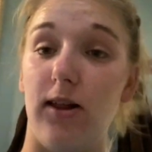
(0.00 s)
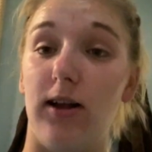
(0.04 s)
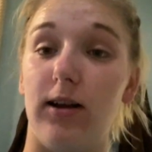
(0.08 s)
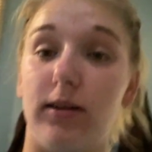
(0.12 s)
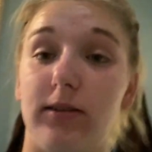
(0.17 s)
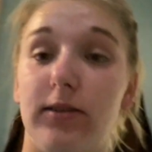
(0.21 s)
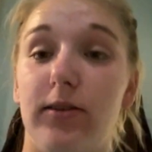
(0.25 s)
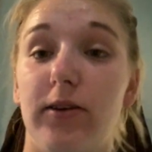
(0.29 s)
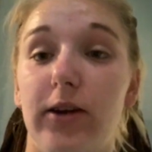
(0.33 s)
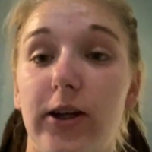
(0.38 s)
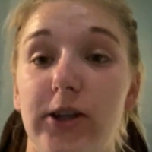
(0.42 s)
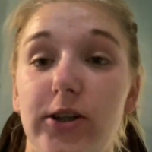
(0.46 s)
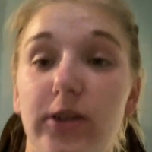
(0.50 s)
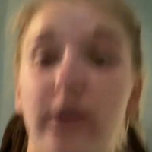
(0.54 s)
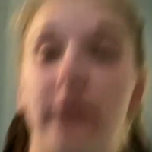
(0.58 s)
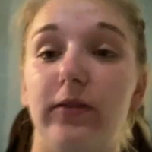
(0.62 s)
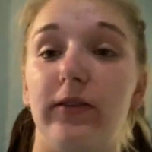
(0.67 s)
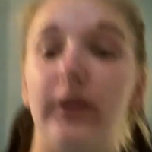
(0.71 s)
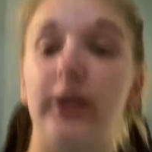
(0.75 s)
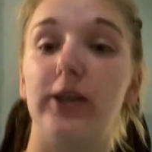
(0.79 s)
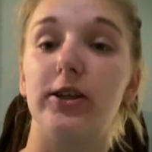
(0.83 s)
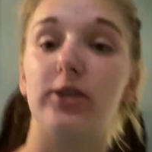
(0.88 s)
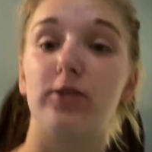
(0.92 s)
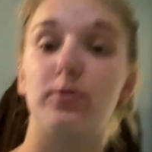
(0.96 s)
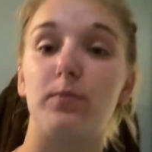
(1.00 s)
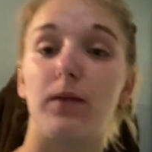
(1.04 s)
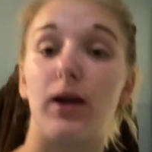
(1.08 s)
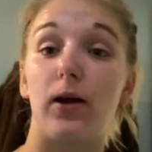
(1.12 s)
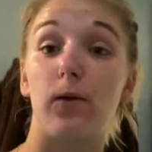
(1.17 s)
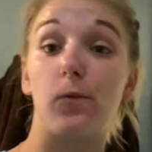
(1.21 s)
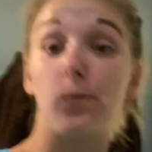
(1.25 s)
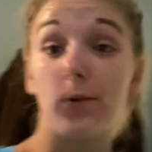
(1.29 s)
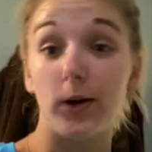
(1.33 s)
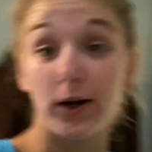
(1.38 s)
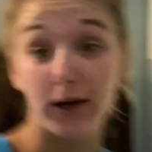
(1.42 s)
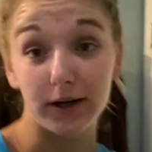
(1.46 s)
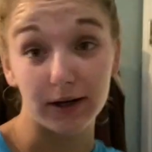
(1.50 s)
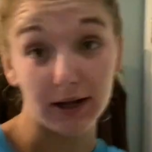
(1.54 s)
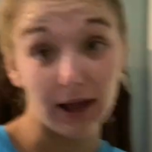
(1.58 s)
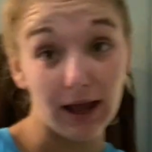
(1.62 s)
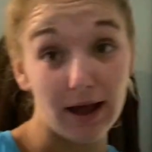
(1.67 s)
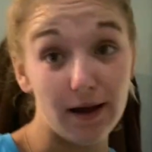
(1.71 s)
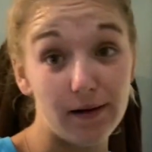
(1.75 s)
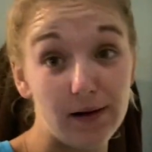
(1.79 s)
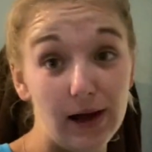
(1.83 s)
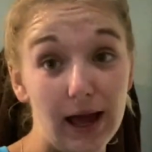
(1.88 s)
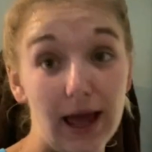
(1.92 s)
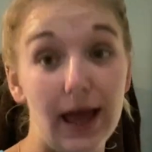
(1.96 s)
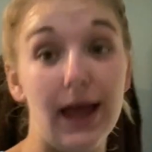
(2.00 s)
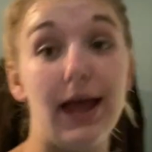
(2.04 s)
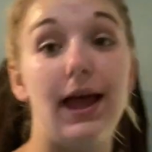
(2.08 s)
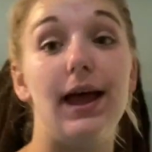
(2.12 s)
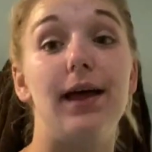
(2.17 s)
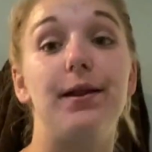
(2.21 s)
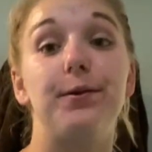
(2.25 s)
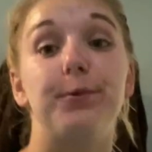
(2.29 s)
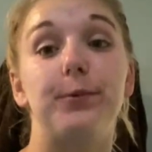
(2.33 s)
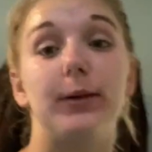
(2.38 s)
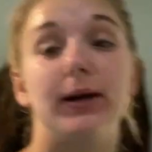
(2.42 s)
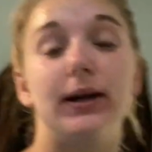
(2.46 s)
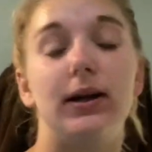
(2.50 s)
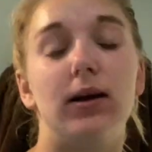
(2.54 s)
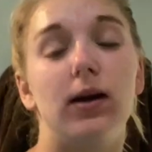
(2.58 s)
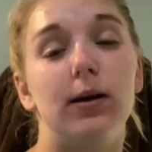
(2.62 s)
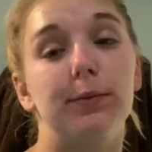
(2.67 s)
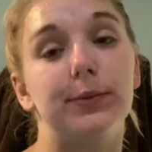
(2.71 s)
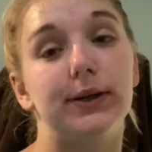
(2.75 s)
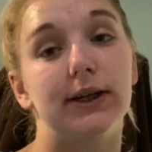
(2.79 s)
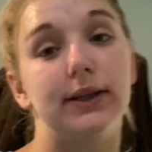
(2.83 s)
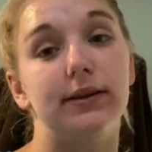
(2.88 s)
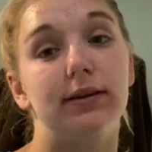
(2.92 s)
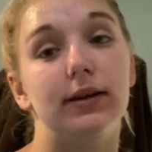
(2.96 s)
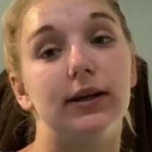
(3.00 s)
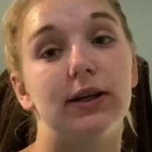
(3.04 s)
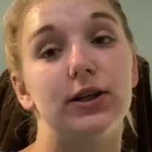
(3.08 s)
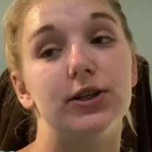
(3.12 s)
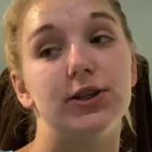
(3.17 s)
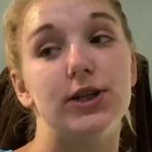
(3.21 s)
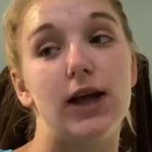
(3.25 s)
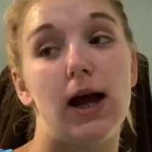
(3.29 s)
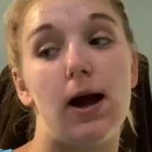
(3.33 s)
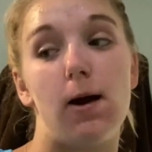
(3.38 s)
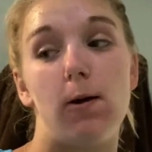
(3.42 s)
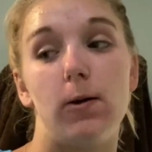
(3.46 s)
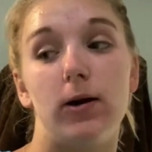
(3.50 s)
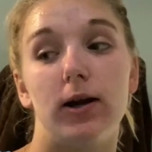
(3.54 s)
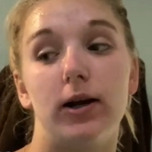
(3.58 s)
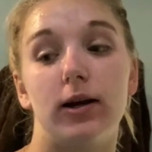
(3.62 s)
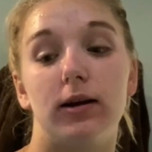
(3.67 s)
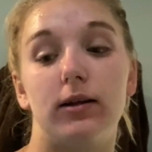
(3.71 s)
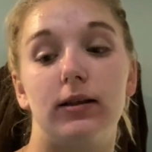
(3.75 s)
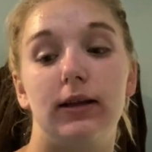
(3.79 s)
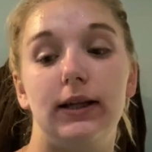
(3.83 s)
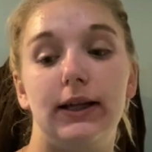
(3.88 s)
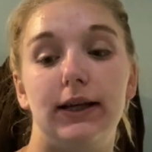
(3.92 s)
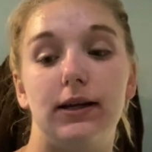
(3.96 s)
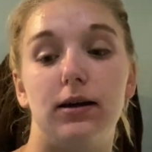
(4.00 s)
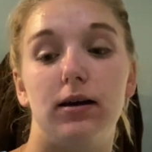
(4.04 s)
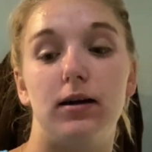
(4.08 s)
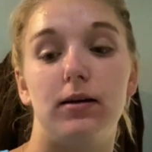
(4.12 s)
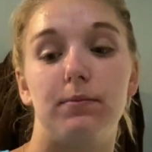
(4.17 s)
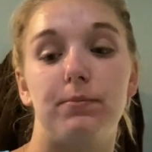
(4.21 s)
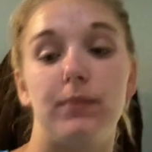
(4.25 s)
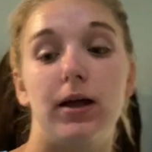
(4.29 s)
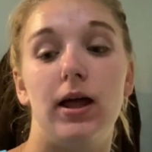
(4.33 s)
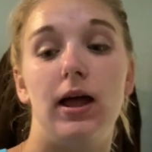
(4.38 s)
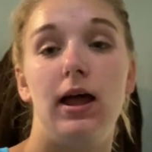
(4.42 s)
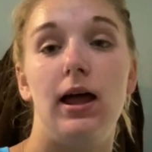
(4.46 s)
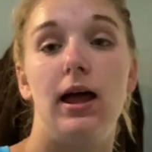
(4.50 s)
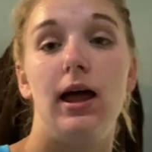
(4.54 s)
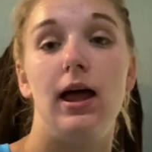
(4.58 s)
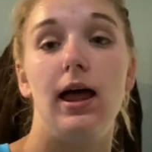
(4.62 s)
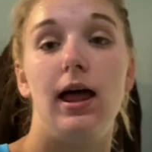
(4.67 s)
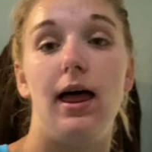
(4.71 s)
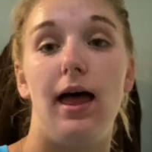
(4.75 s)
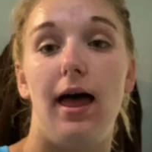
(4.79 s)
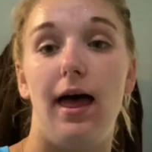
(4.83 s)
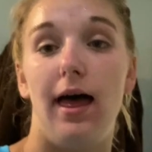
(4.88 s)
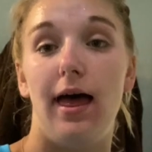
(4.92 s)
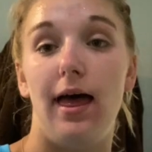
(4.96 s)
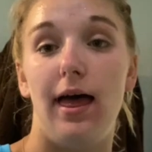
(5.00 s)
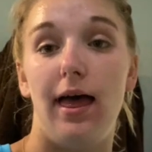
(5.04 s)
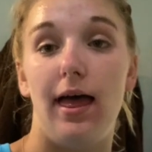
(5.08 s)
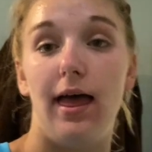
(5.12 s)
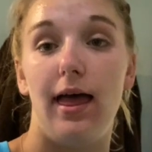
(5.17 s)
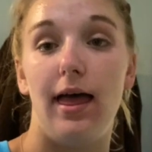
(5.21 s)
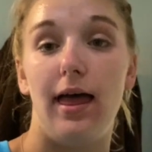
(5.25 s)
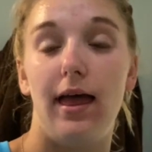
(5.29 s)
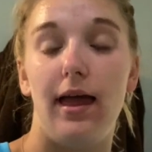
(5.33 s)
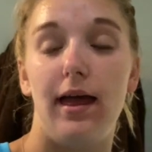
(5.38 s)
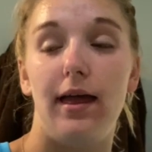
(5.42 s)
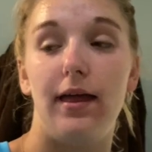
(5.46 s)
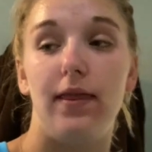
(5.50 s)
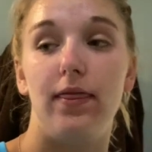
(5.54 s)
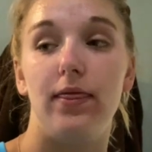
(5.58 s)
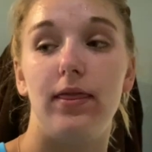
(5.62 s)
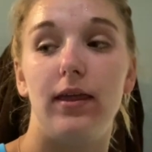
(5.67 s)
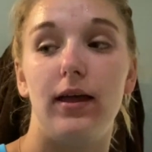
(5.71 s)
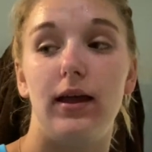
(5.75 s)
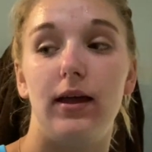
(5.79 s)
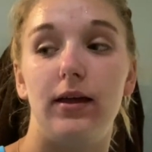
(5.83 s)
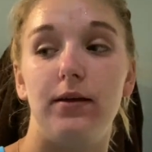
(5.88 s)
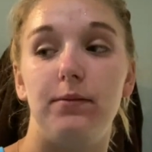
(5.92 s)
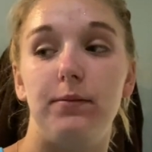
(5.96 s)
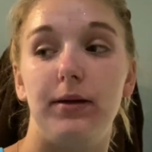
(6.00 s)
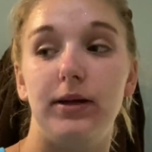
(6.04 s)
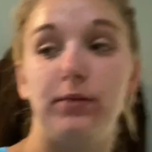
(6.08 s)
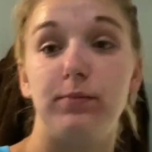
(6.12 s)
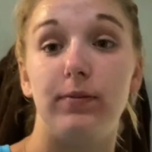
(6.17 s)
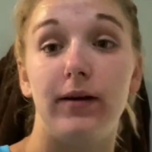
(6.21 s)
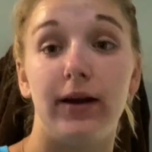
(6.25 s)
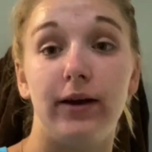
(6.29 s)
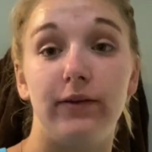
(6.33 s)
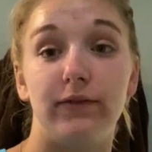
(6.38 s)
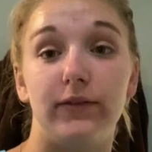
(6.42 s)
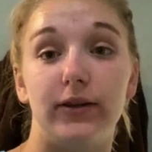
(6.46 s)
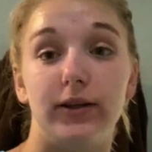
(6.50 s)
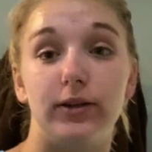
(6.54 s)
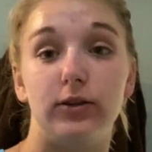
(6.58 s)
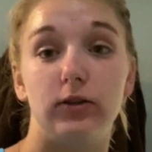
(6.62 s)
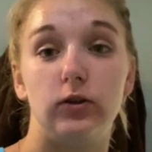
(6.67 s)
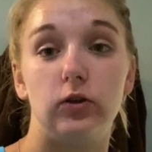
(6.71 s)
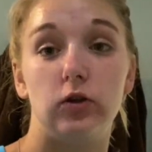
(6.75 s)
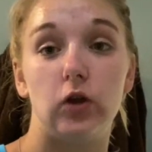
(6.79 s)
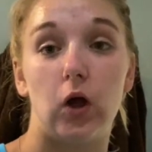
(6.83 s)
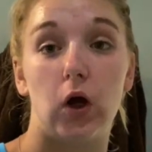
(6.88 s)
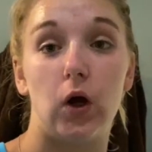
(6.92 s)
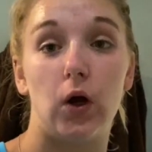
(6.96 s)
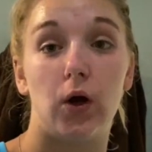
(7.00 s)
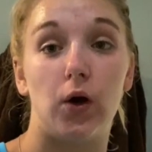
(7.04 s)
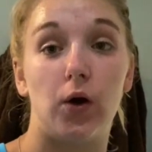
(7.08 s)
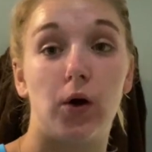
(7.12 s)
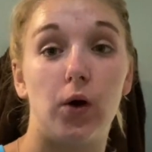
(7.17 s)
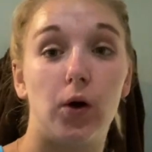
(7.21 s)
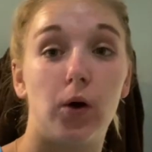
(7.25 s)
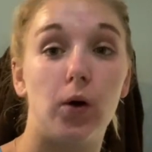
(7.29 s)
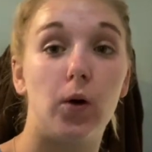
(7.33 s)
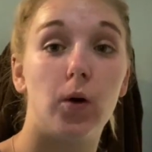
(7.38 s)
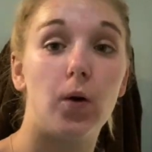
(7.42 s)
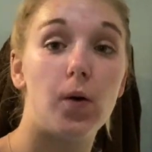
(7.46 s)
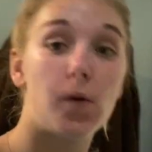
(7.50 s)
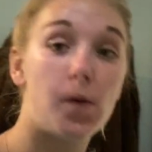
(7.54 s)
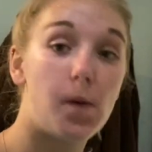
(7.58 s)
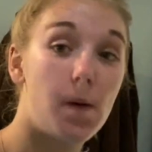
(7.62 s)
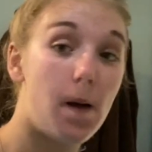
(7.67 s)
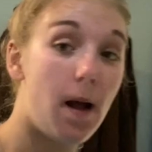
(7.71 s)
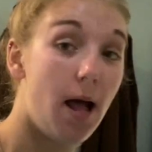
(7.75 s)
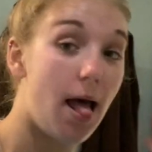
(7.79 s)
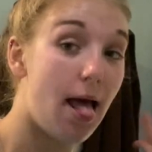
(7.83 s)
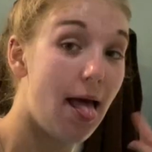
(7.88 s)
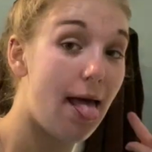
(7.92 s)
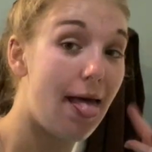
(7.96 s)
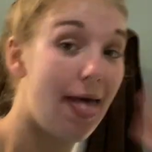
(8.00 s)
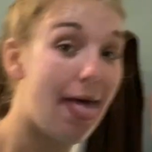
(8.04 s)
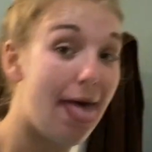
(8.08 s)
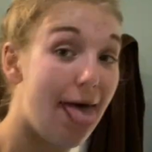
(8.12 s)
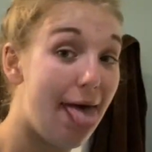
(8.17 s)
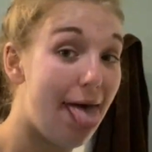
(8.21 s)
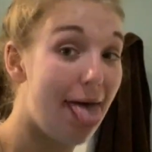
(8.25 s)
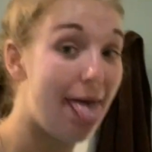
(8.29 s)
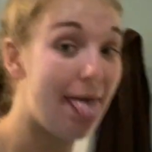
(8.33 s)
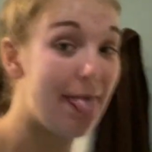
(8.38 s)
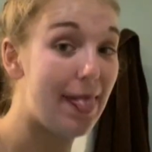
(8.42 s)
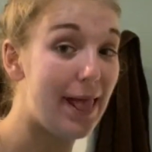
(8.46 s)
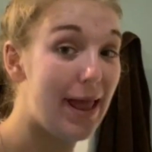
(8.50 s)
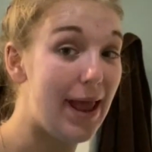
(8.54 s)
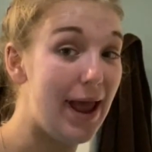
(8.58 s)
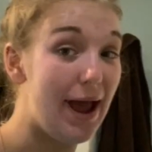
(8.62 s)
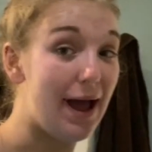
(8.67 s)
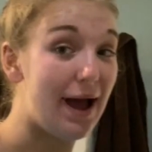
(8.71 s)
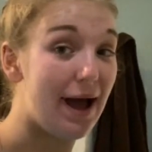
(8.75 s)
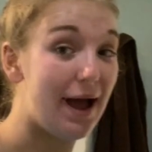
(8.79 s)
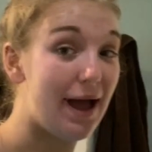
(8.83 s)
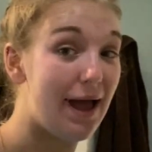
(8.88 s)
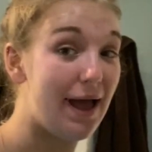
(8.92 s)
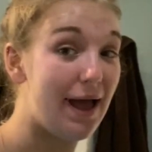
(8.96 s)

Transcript: vlog. So I just finished my workout and right now I'm gonna take a shower, clean up, and then make breakfast. So yeah.